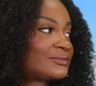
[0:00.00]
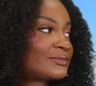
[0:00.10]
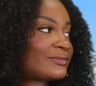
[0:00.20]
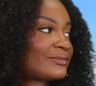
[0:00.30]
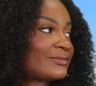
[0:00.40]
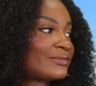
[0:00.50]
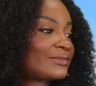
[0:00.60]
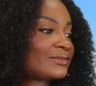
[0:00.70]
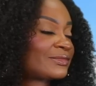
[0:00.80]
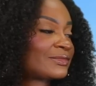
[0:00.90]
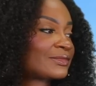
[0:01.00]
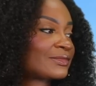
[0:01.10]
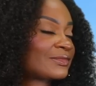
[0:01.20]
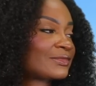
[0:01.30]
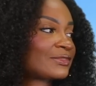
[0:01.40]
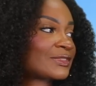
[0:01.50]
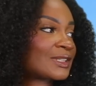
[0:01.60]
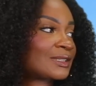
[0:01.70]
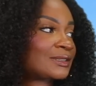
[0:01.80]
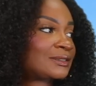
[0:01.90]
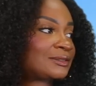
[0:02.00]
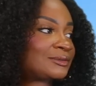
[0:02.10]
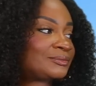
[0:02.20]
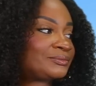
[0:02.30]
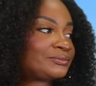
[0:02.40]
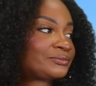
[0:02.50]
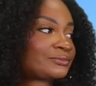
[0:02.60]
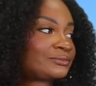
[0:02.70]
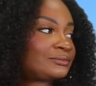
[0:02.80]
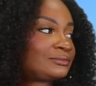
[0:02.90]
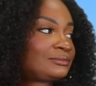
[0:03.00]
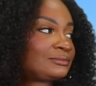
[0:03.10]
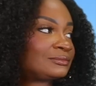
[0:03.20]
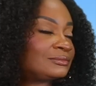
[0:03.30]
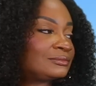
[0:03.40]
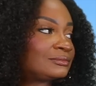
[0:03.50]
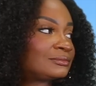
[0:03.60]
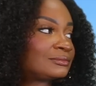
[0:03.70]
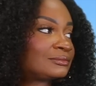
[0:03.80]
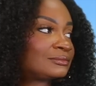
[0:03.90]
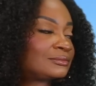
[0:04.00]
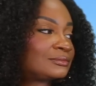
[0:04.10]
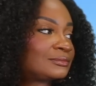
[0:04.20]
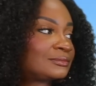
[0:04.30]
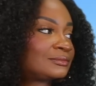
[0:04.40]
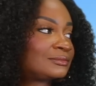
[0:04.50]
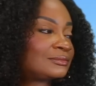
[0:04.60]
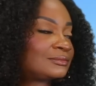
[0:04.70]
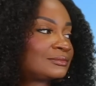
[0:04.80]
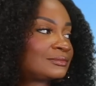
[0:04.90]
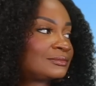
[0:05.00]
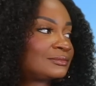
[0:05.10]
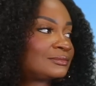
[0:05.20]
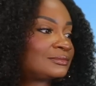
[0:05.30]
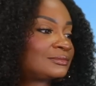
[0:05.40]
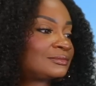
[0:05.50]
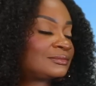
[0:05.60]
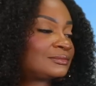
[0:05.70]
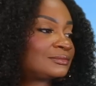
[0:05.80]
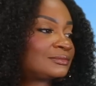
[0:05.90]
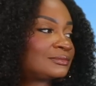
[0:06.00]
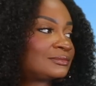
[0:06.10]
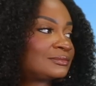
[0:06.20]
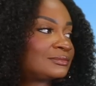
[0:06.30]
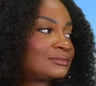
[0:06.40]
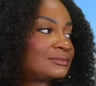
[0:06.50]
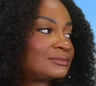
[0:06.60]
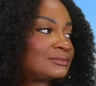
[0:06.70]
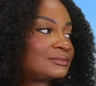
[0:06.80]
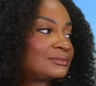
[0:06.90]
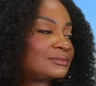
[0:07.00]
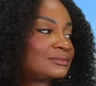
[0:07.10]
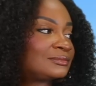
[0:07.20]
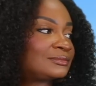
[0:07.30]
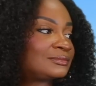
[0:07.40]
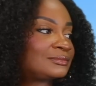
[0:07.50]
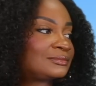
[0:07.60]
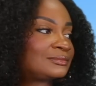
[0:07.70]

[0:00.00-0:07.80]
[no speech]